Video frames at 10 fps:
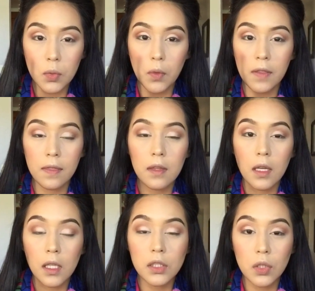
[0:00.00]
with
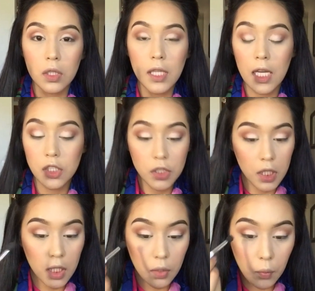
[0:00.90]
the Sonia
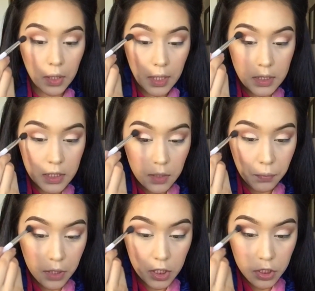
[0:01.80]
Kashuk 119
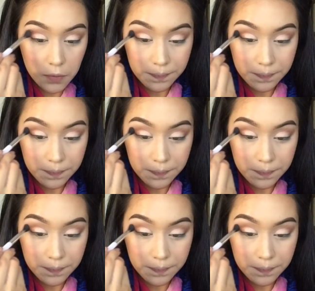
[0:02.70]
brush.